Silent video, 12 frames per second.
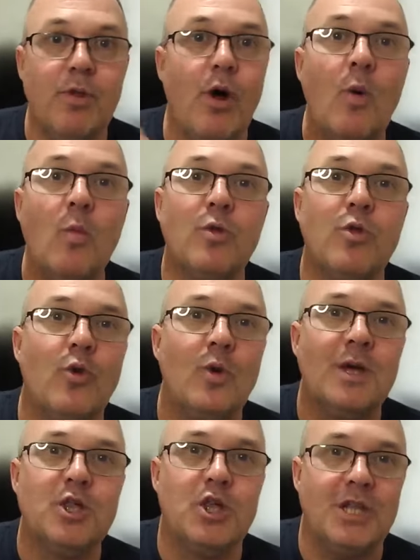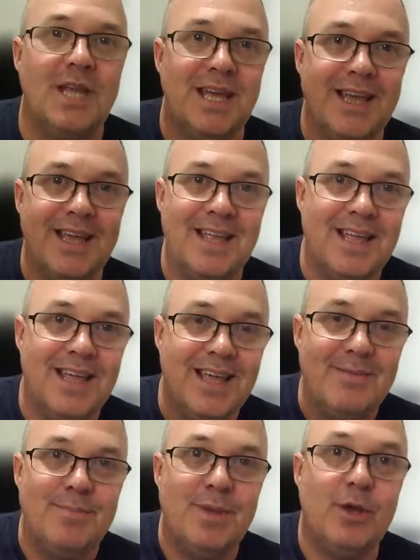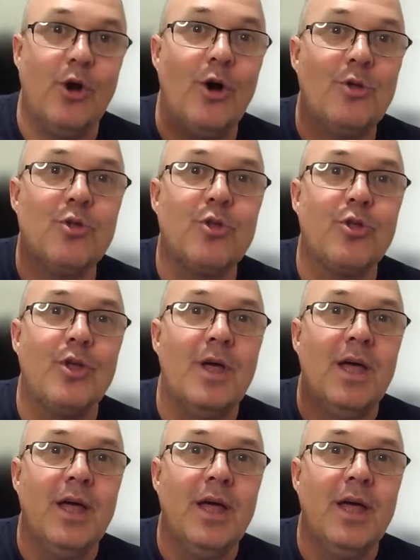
No one was questioning because